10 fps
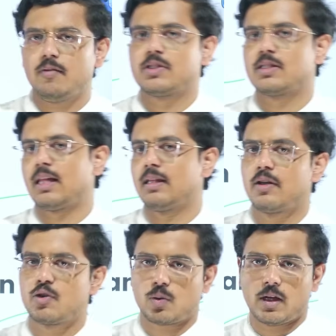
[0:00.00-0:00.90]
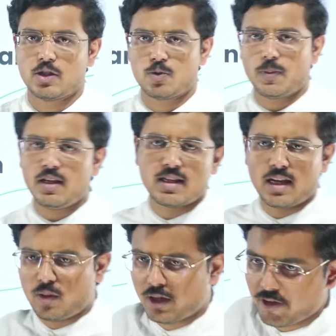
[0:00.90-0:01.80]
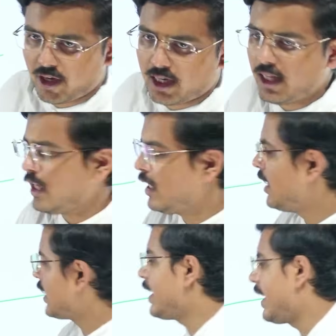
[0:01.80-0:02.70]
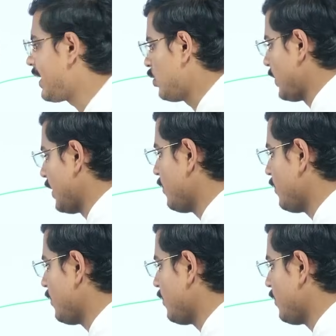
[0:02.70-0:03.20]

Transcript: which is @ShuklajiSpeaks. Here you can directly connect to me.